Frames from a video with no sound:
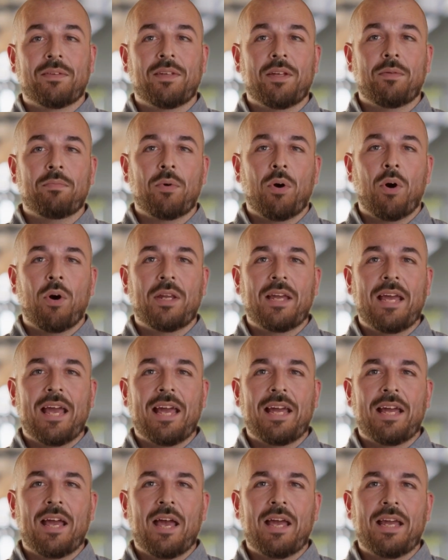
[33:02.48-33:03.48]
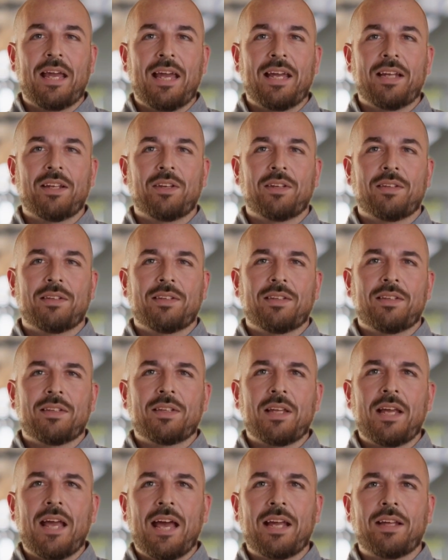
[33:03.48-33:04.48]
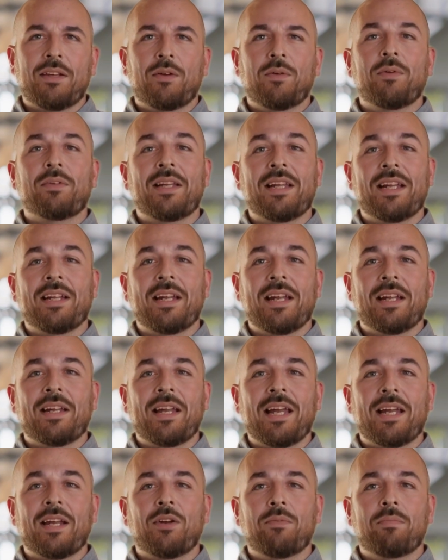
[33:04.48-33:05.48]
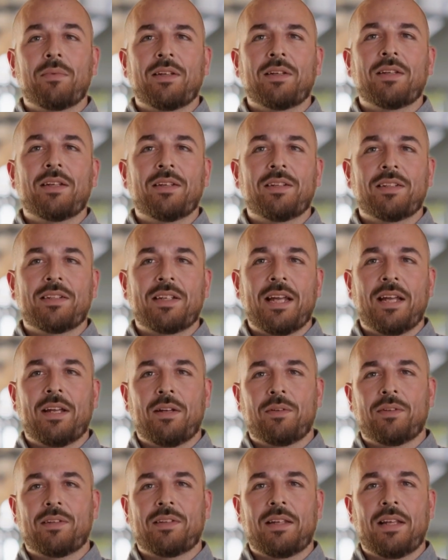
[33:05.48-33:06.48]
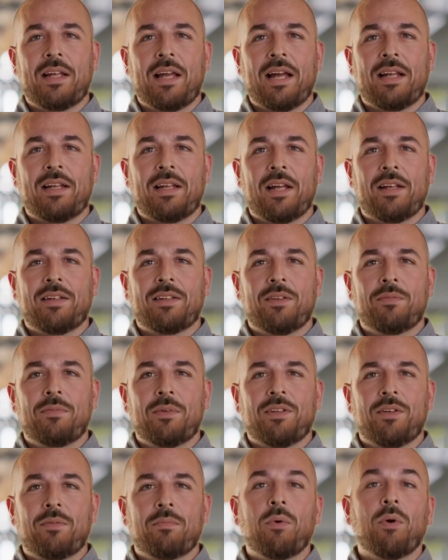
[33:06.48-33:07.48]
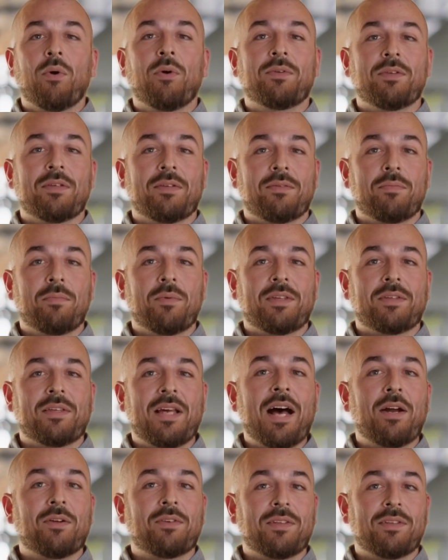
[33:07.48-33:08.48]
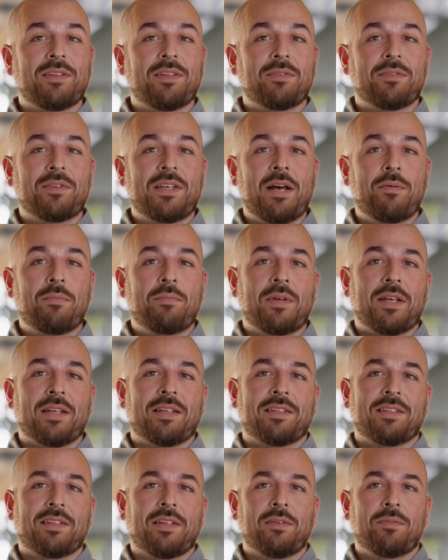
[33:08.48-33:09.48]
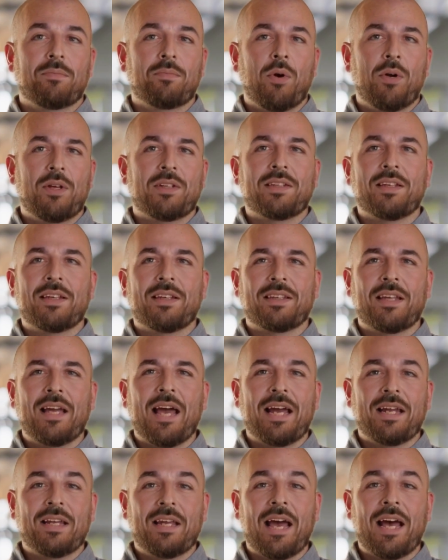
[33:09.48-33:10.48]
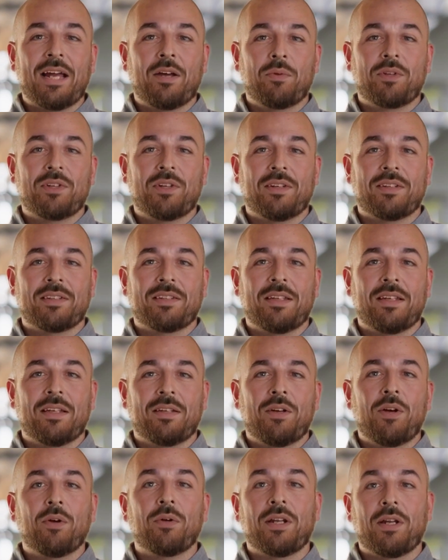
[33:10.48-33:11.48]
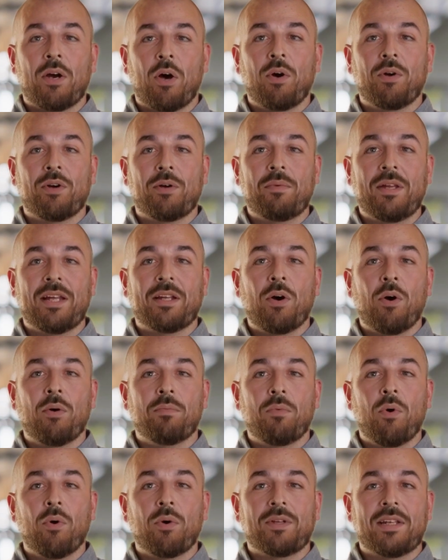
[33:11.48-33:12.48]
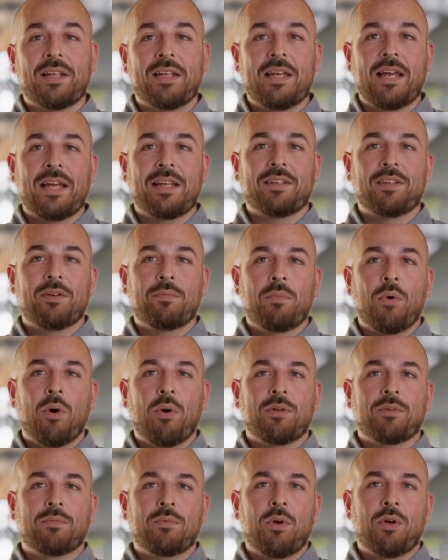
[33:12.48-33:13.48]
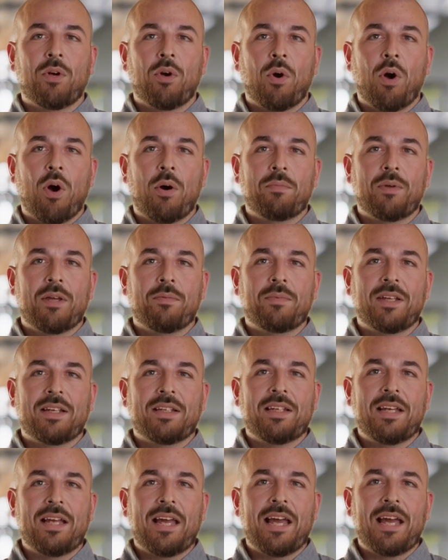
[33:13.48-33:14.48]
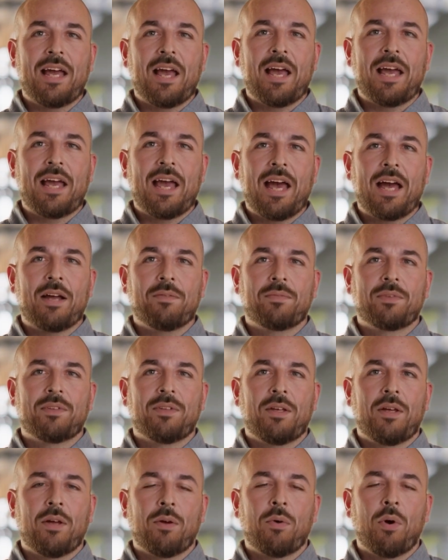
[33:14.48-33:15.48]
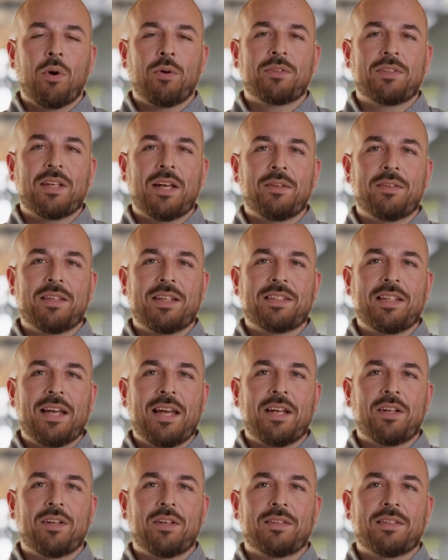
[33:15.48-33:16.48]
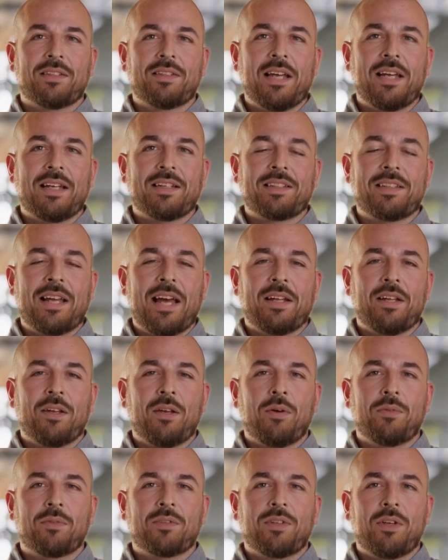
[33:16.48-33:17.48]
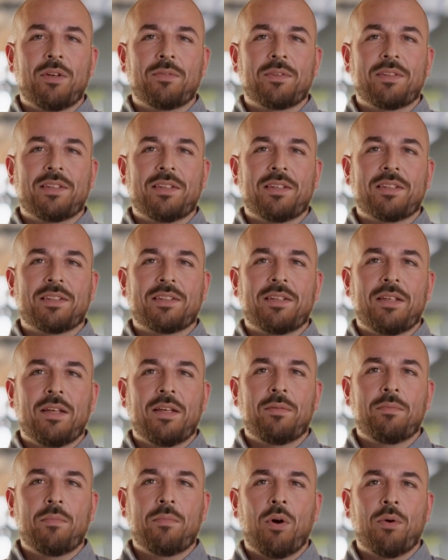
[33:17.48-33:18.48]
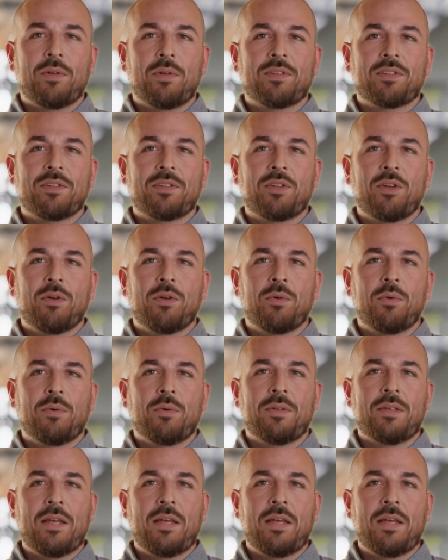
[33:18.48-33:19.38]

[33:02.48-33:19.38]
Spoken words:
Deploy AI agents to handle lead engagement, sales, and customer support. With thousands of templates, voices, and languages, you can automate onboarding and support for your OmniMint AI apps, or sell these agents as standalone services. Bonus 2.